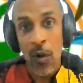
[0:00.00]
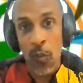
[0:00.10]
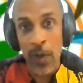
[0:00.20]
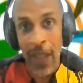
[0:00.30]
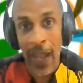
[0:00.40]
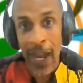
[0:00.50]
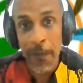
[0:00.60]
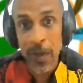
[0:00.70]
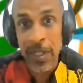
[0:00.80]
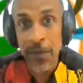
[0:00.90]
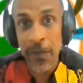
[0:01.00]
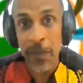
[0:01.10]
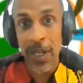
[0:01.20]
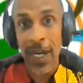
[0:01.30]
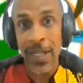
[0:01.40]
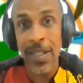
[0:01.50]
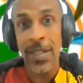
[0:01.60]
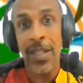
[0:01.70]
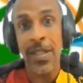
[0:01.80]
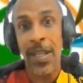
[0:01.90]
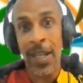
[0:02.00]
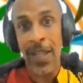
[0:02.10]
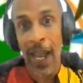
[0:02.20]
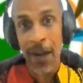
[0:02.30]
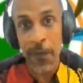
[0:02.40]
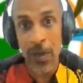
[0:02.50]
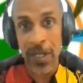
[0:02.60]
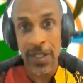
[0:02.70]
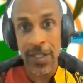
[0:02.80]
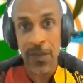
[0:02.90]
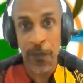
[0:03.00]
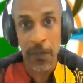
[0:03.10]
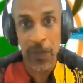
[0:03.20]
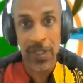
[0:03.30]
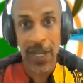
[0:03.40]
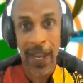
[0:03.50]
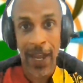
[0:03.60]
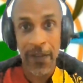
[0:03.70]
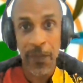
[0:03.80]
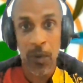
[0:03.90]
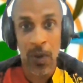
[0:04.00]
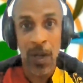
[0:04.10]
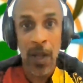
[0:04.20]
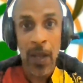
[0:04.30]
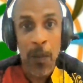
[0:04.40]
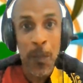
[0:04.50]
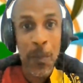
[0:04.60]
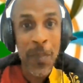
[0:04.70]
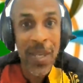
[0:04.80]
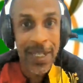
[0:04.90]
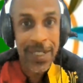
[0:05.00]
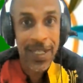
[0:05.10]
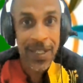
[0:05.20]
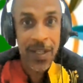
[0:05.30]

when Africans from the continent and Africans from the diaspora meet